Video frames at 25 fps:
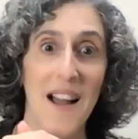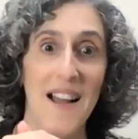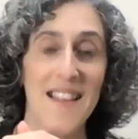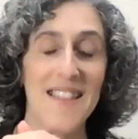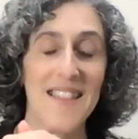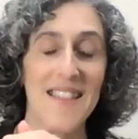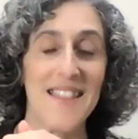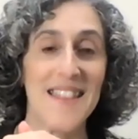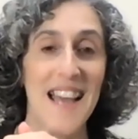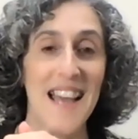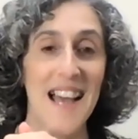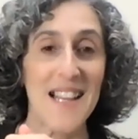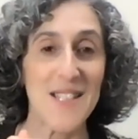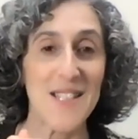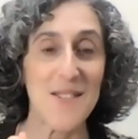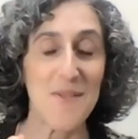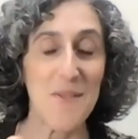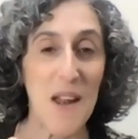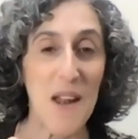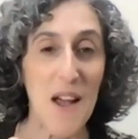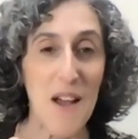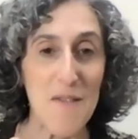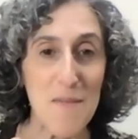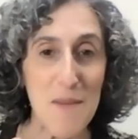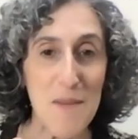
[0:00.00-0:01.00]
that's what
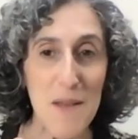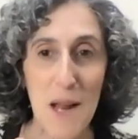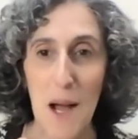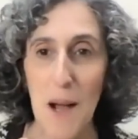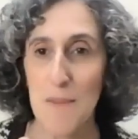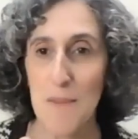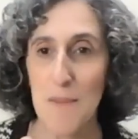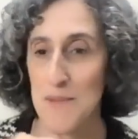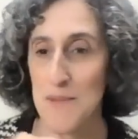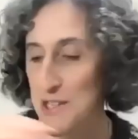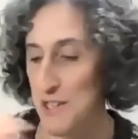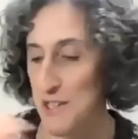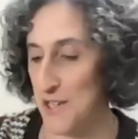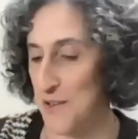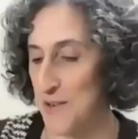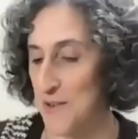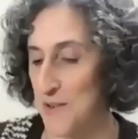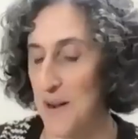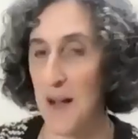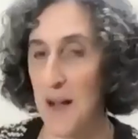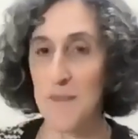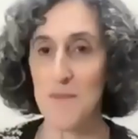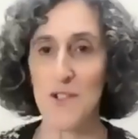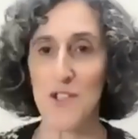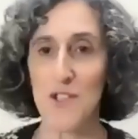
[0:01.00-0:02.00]
I've been up to.
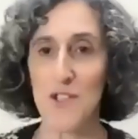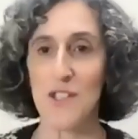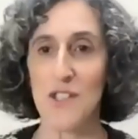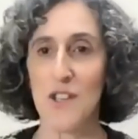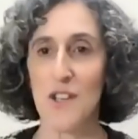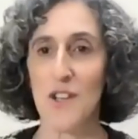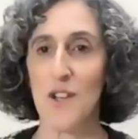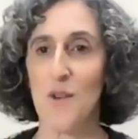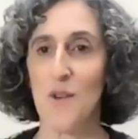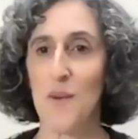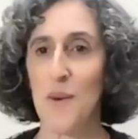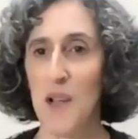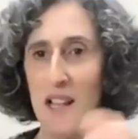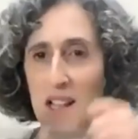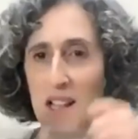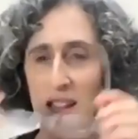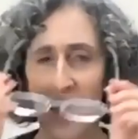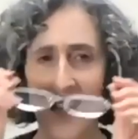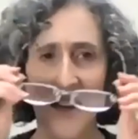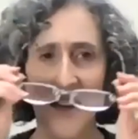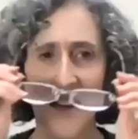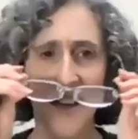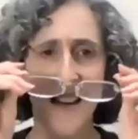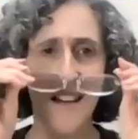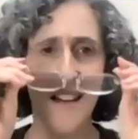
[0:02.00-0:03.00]
I'm just going to
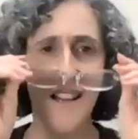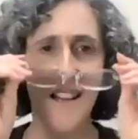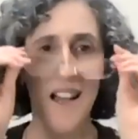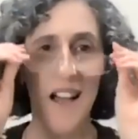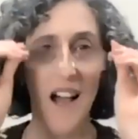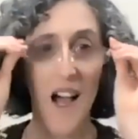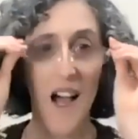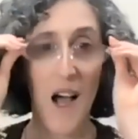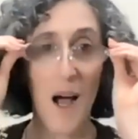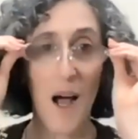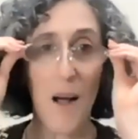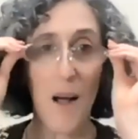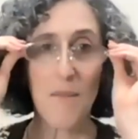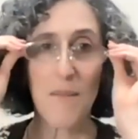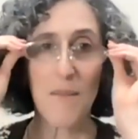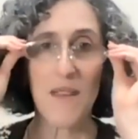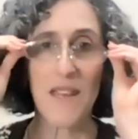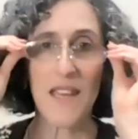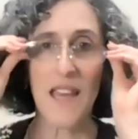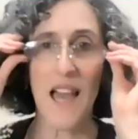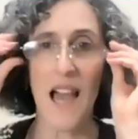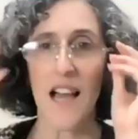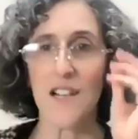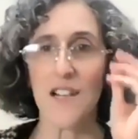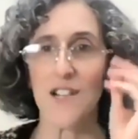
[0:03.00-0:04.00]
quickly
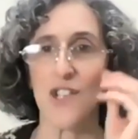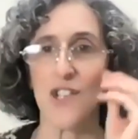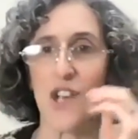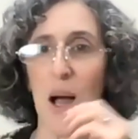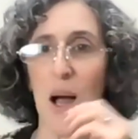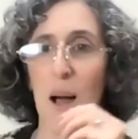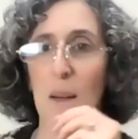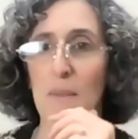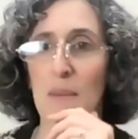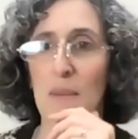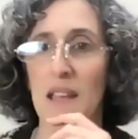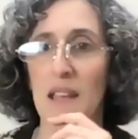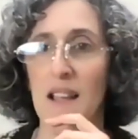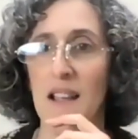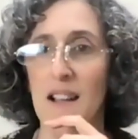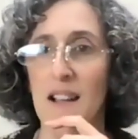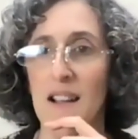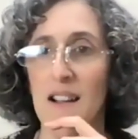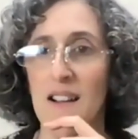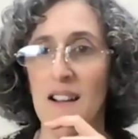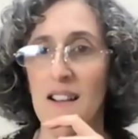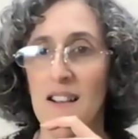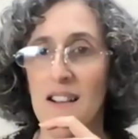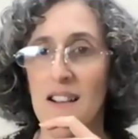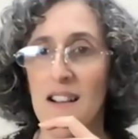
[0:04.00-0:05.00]
catch up
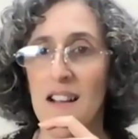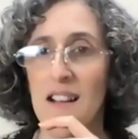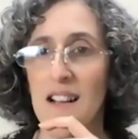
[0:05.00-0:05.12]
here.